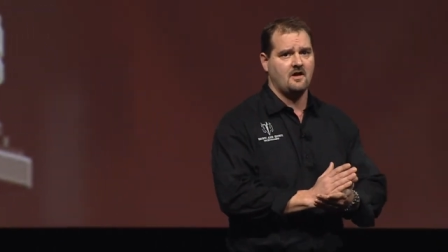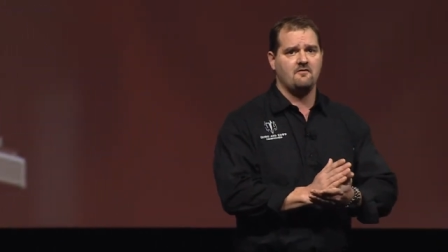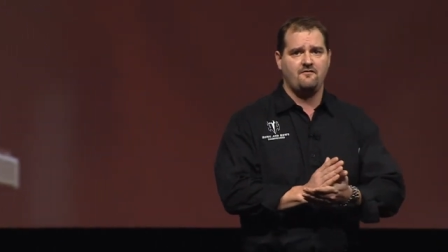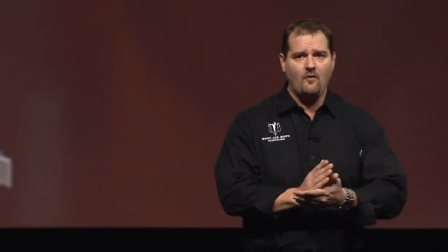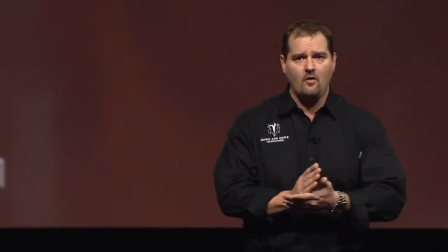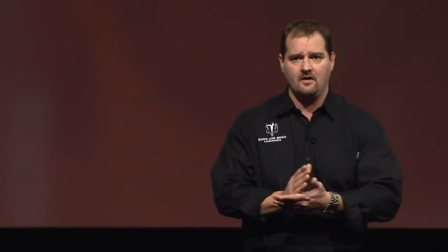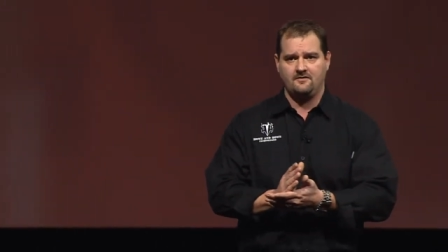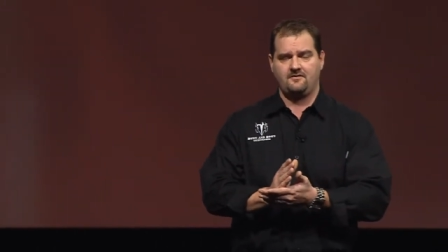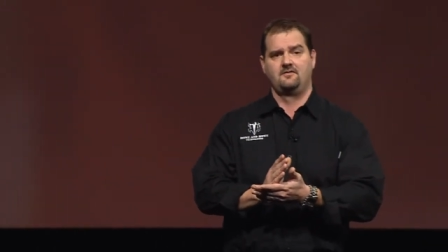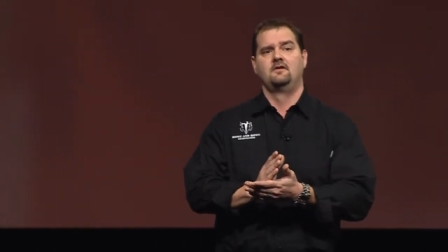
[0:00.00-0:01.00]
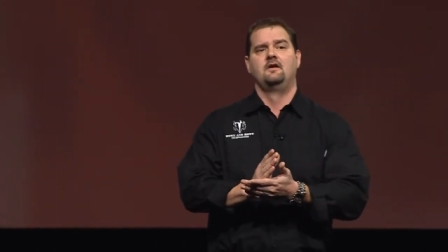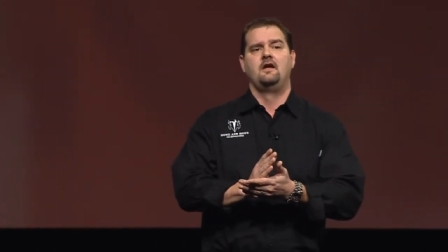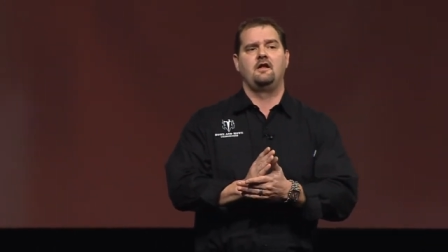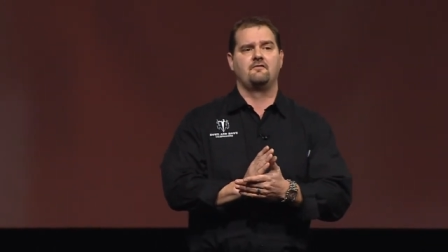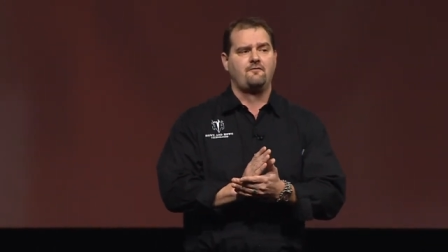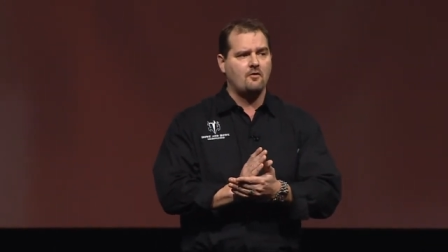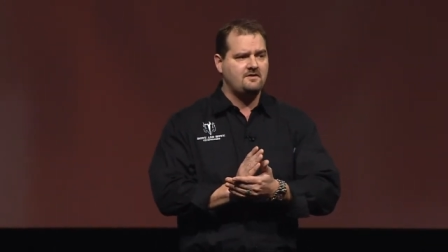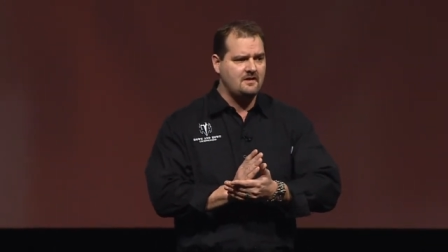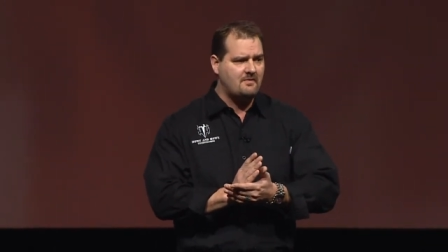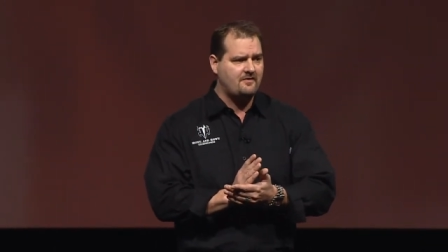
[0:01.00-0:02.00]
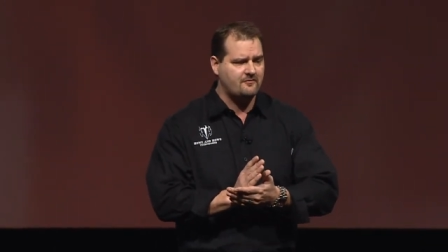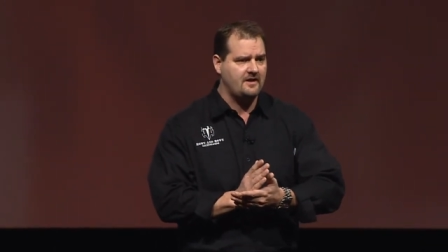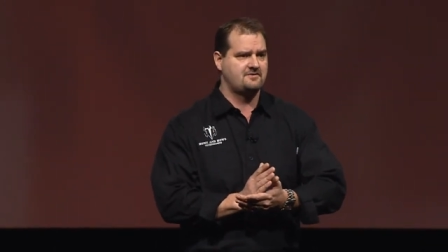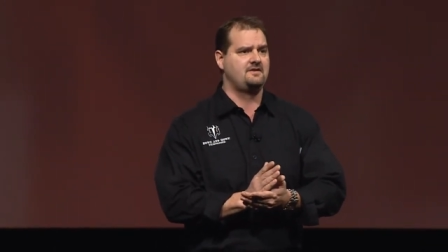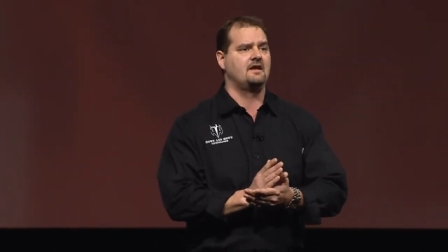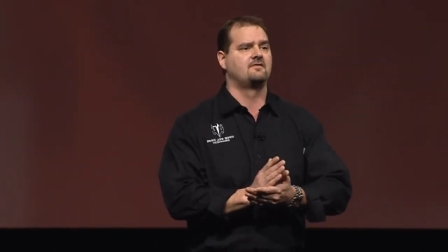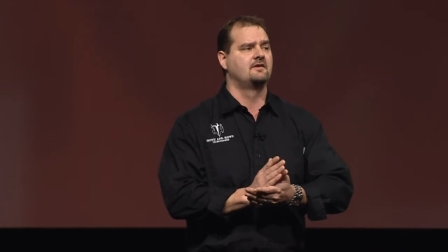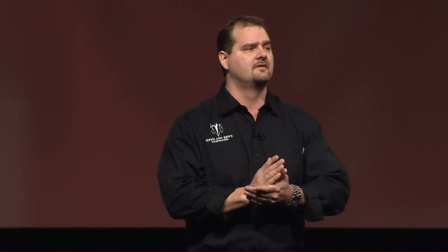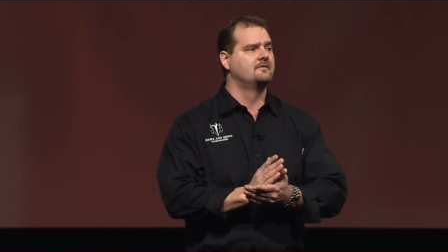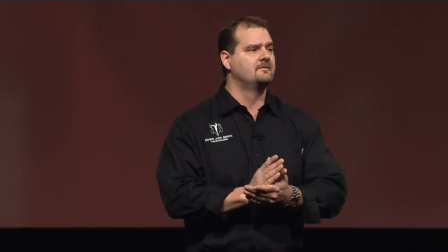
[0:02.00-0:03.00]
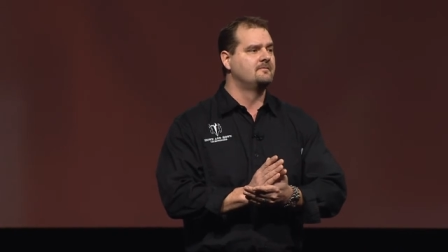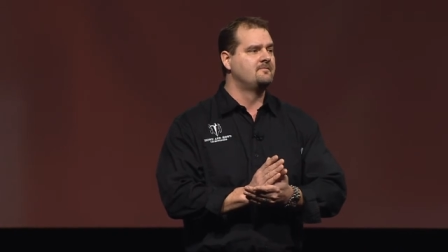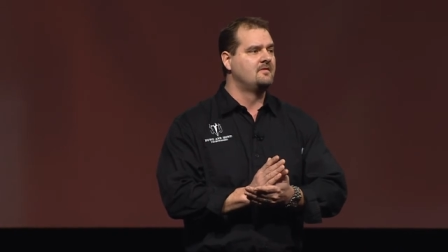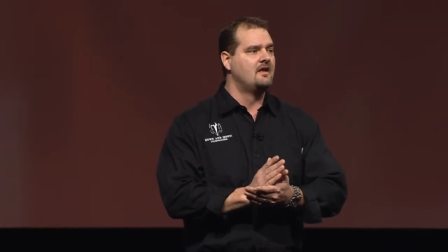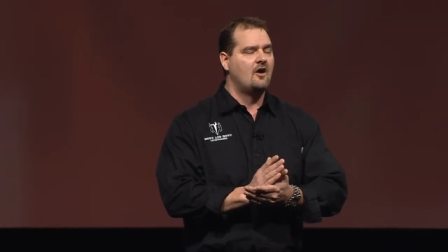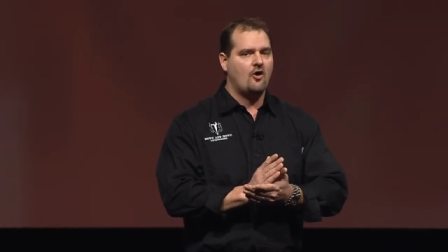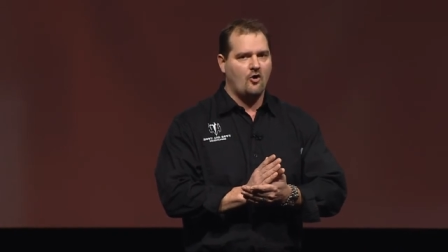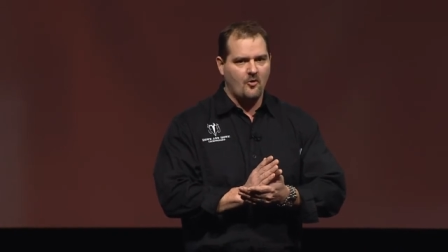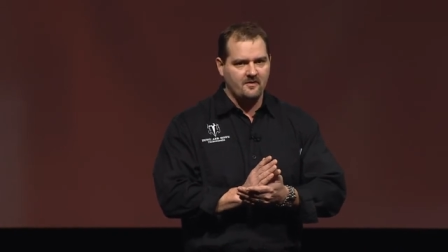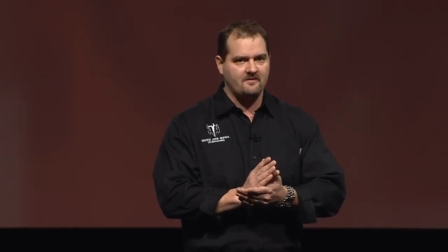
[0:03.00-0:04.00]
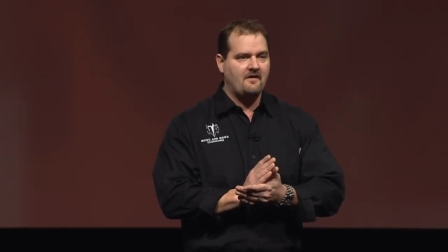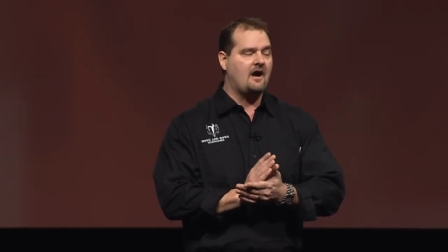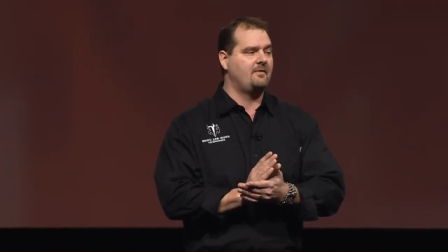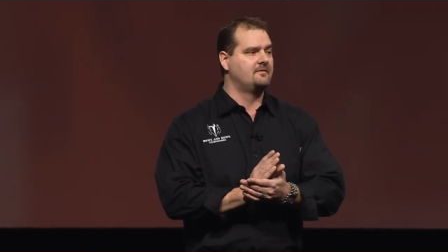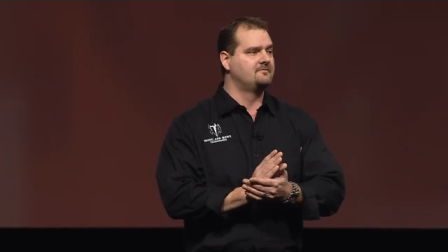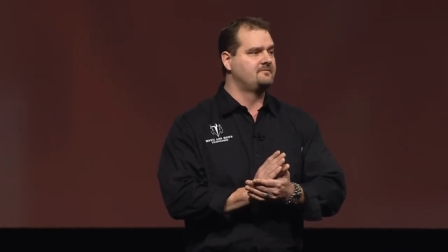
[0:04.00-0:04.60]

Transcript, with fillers: of force in a 14 by 3 inch disc. Open environment. Open environment